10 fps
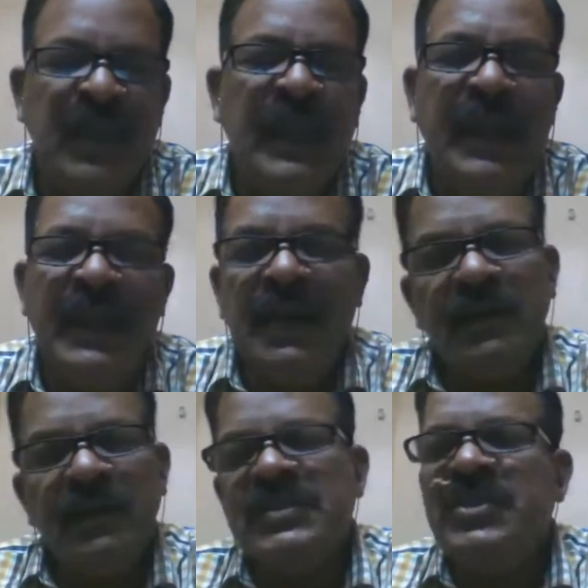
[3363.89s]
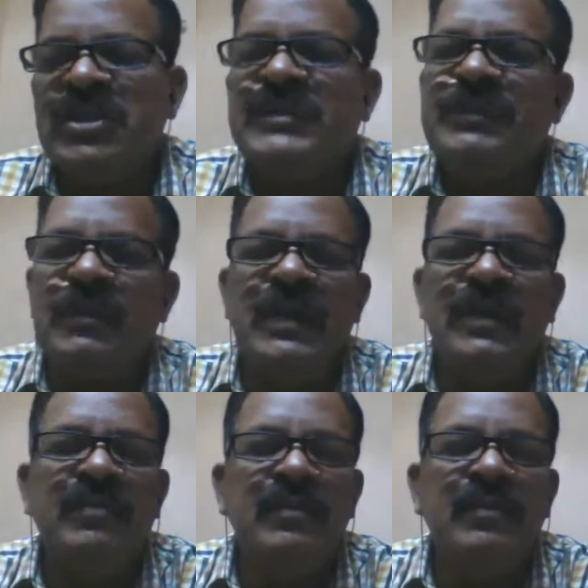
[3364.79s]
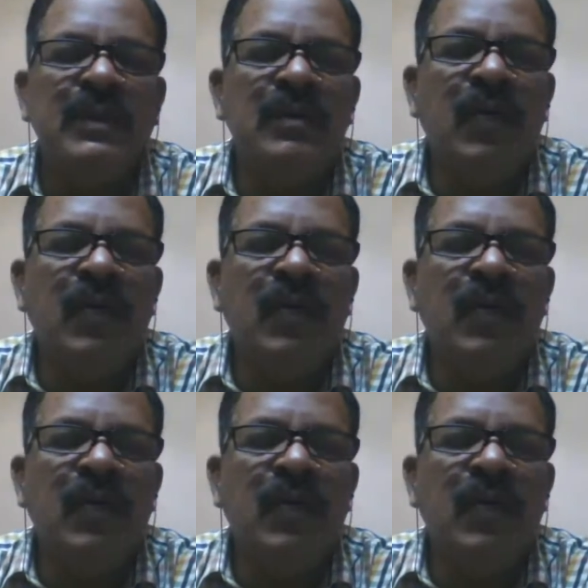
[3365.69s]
and another serious problem uh,